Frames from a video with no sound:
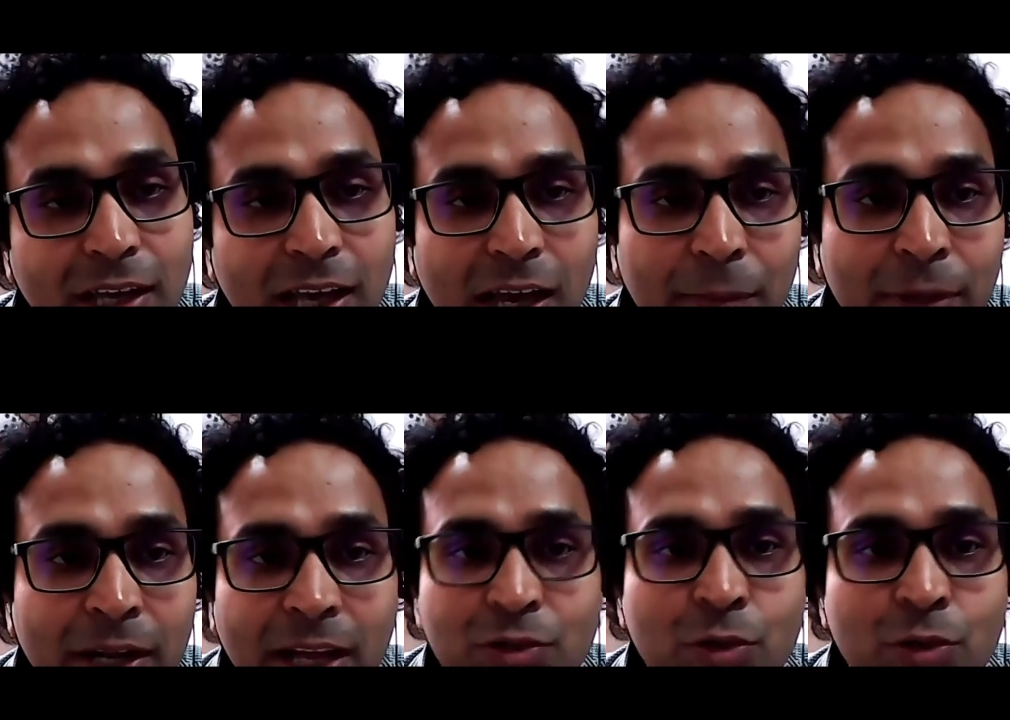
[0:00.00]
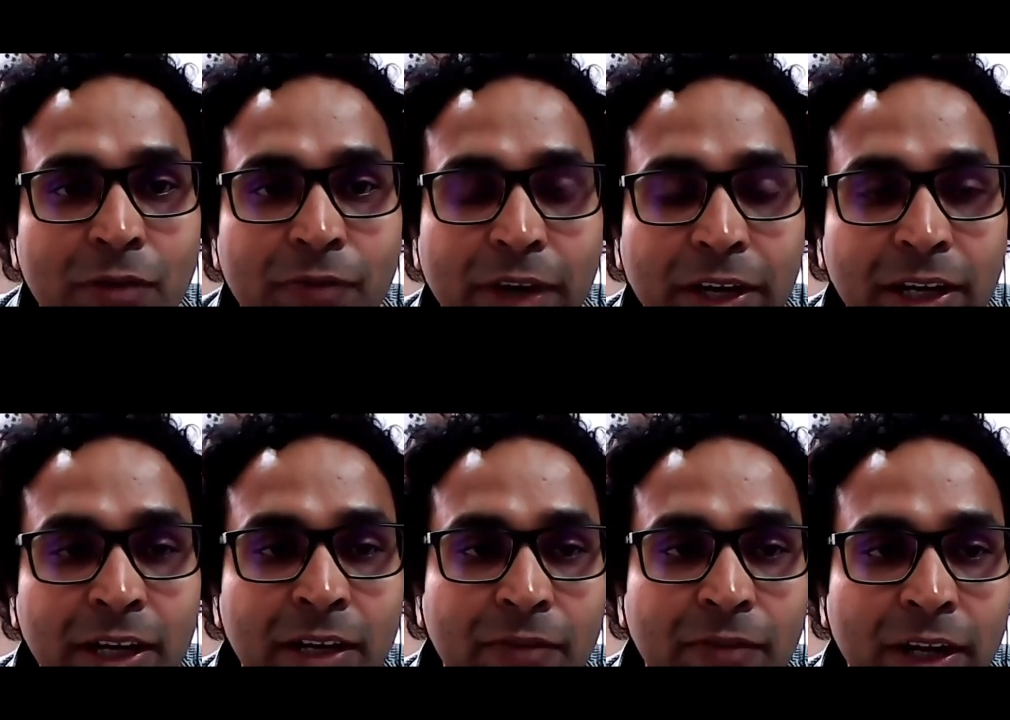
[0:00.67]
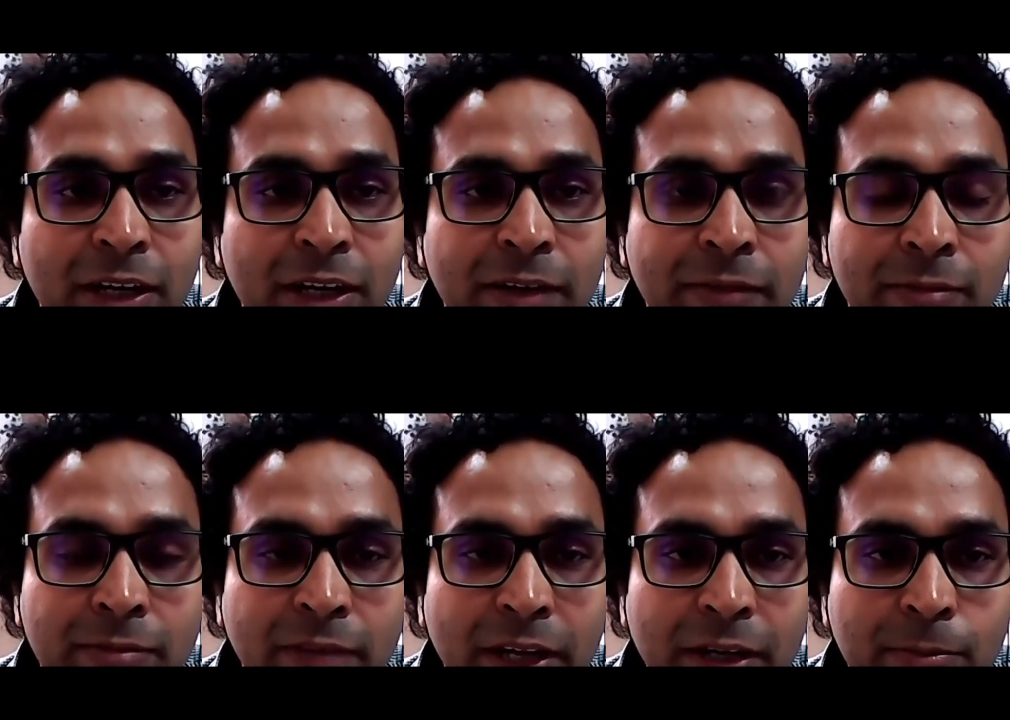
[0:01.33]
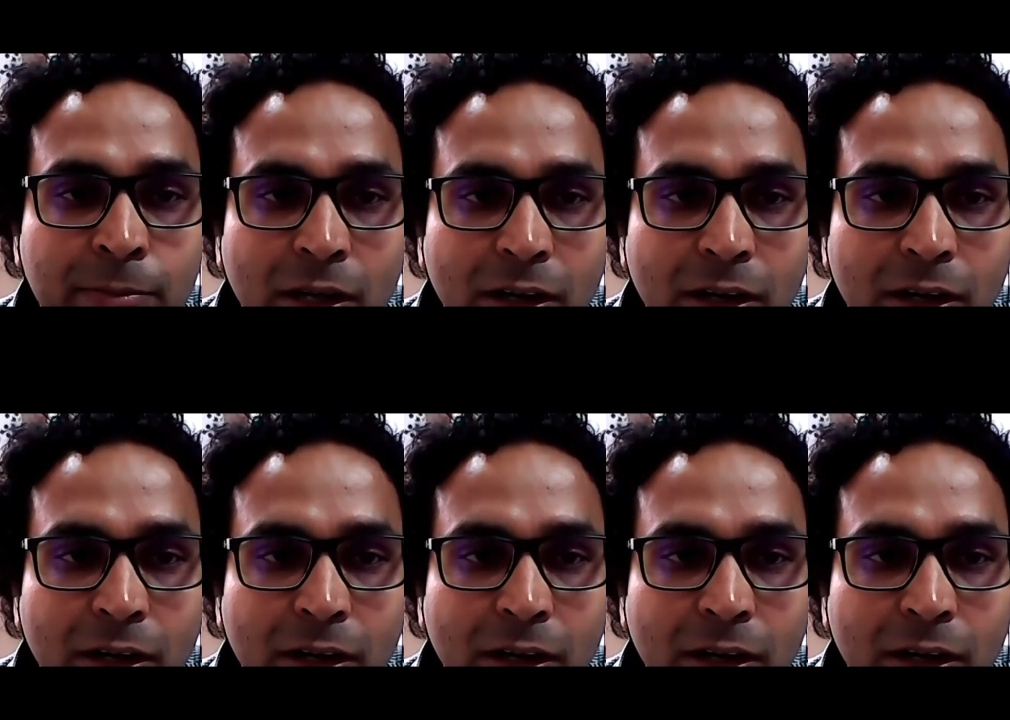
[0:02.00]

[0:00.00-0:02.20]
I mean, as you have very very very